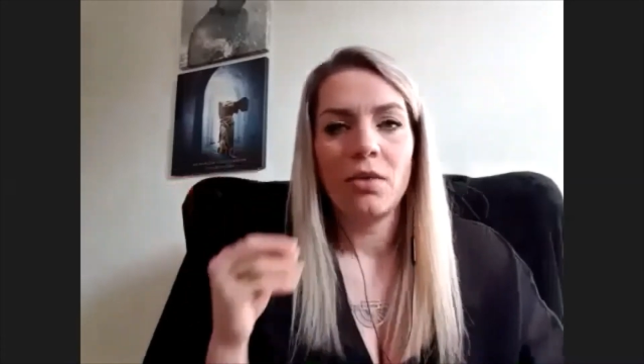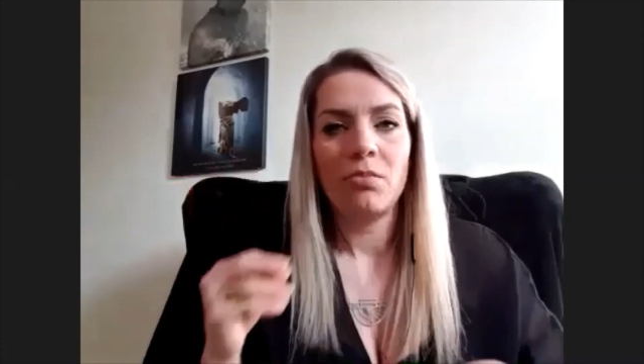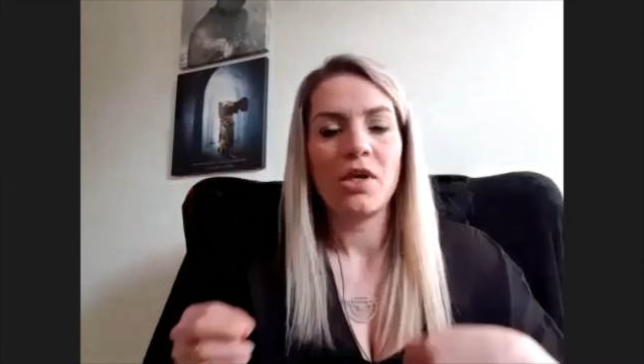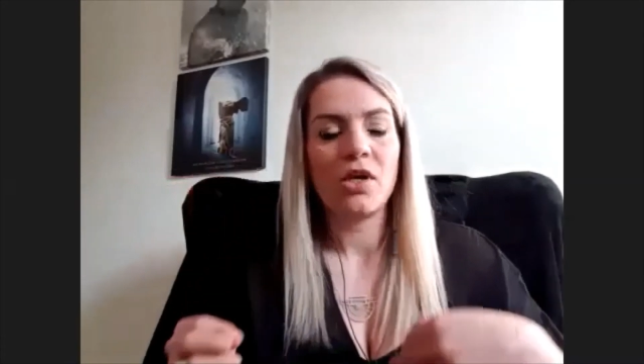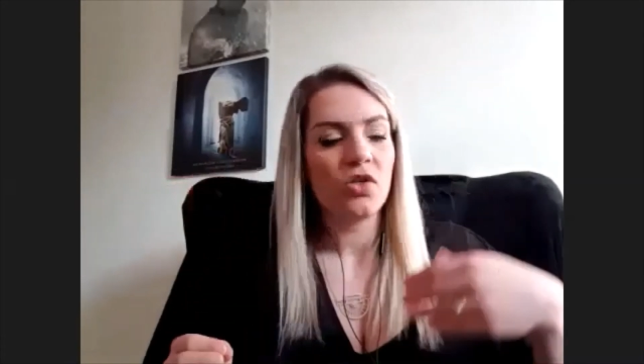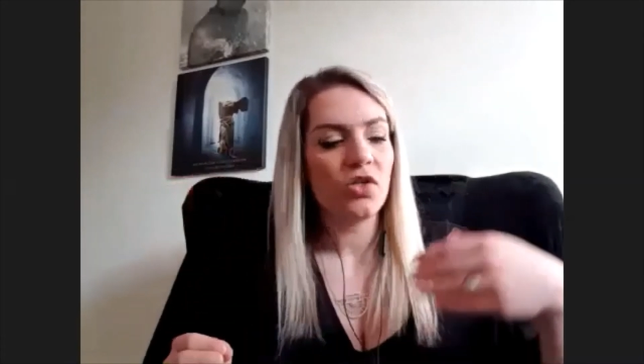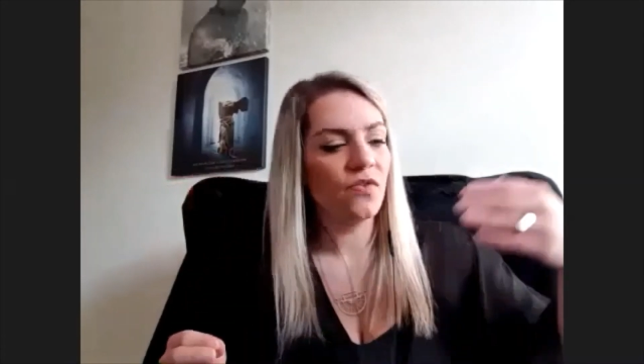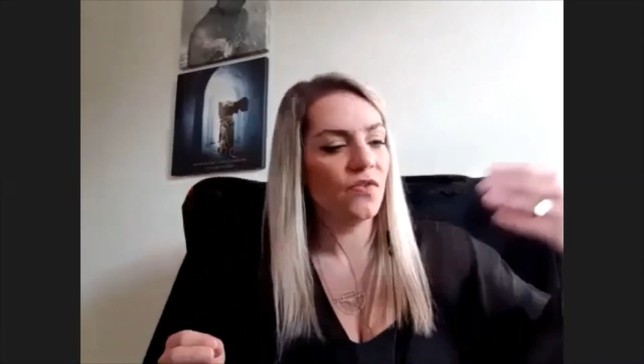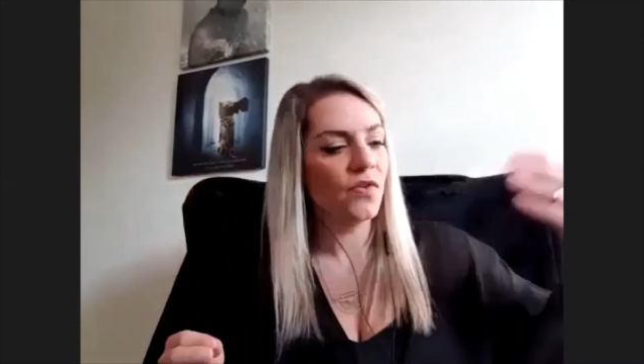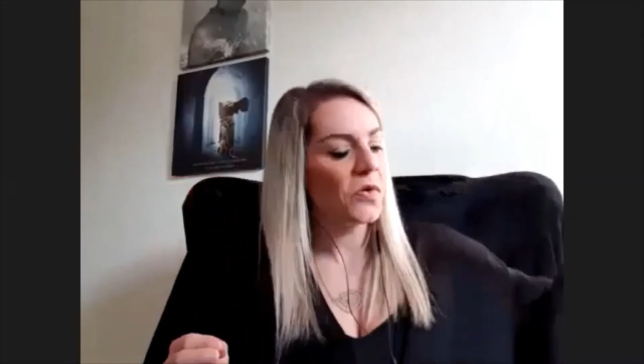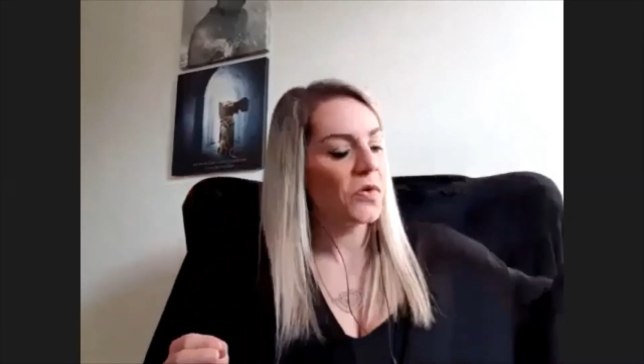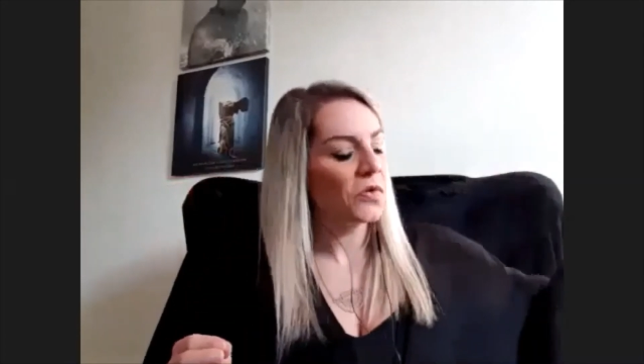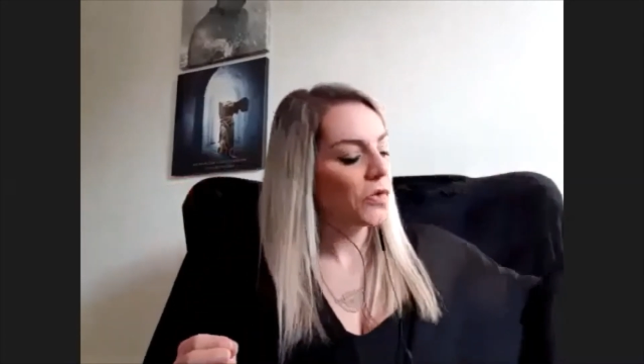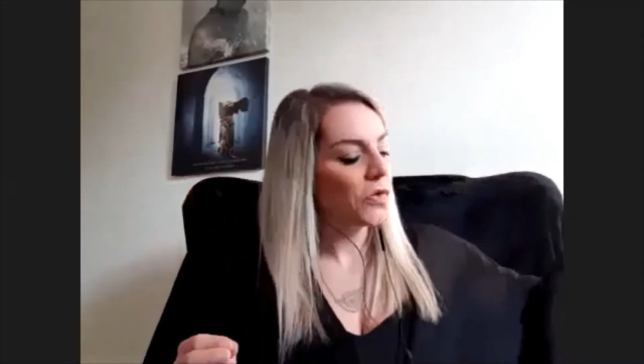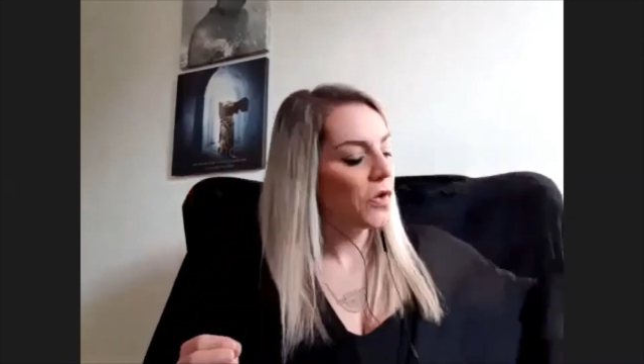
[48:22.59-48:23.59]
Because if you
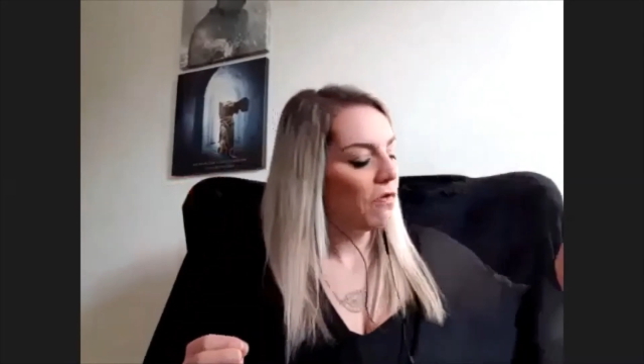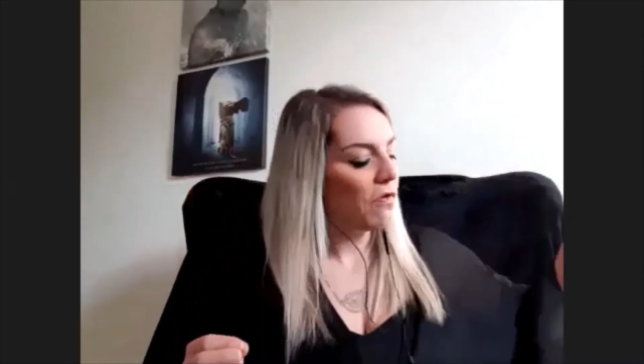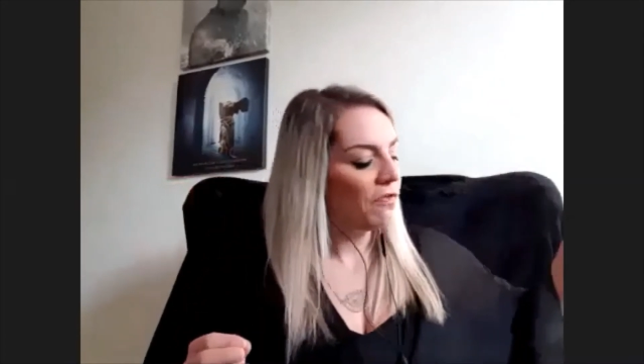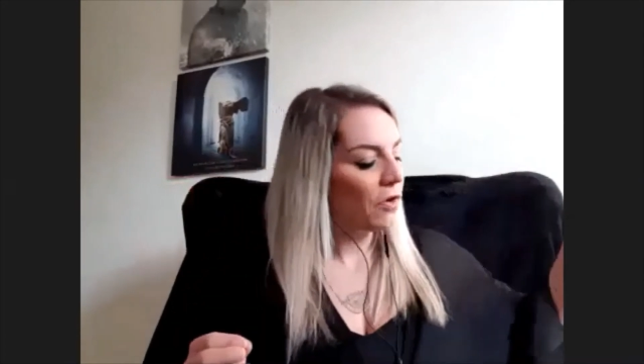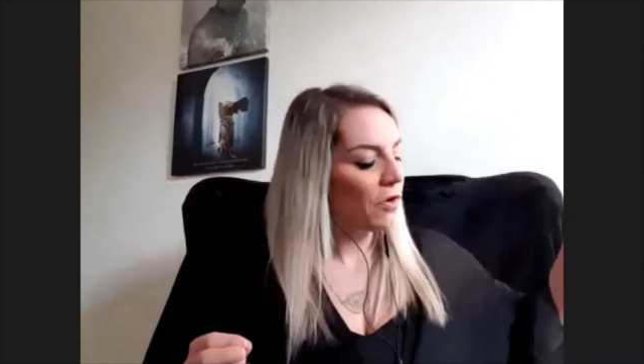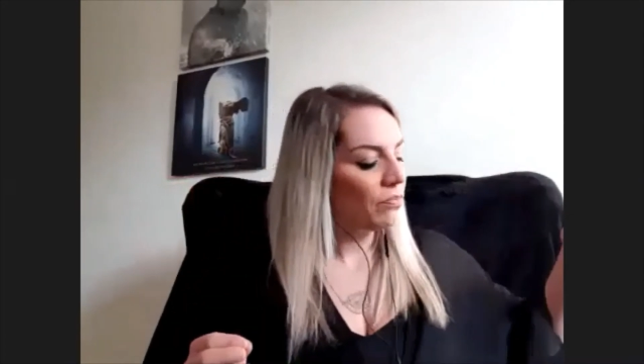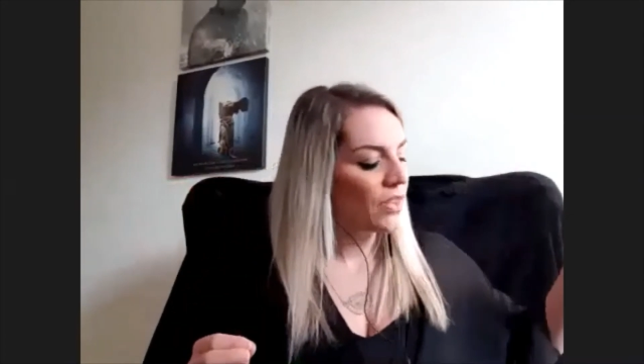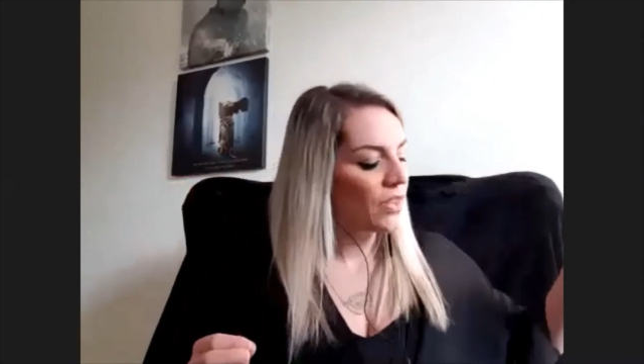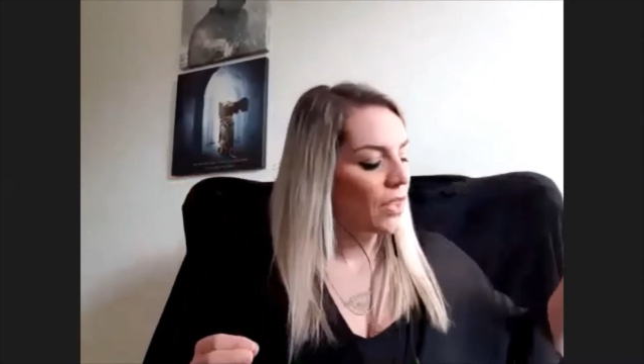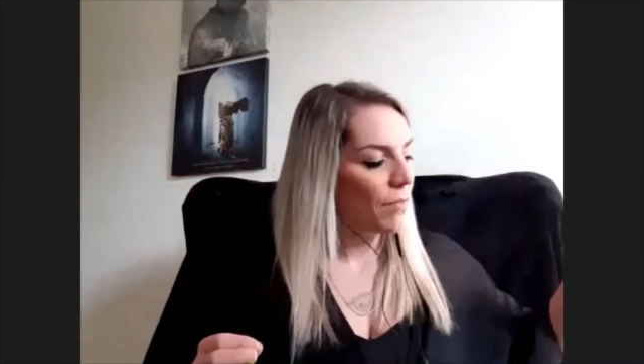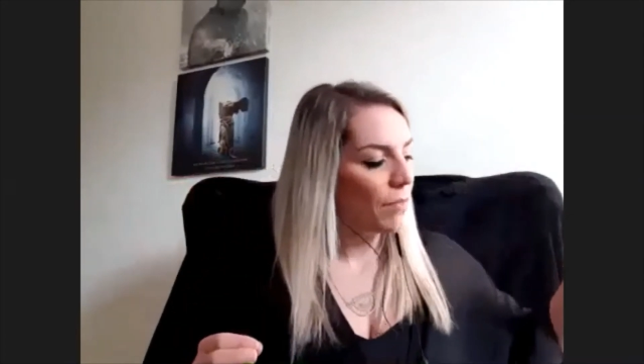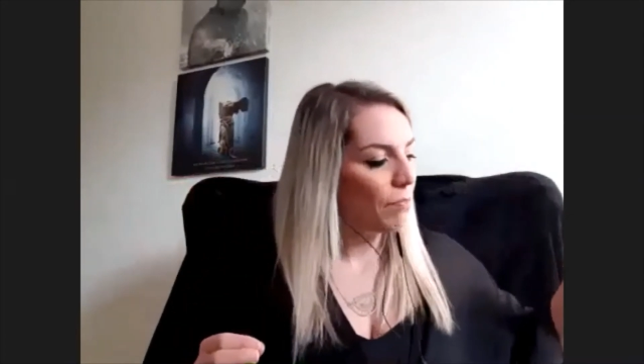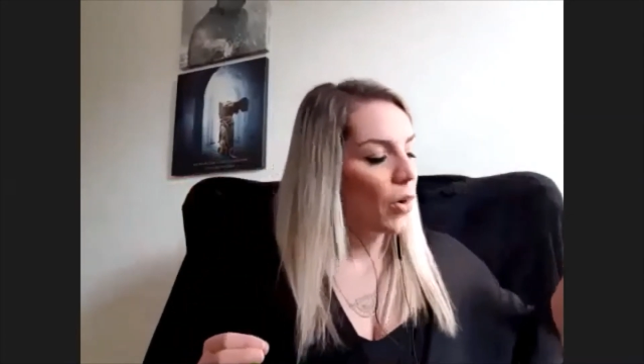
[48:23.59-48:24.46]
want to go from the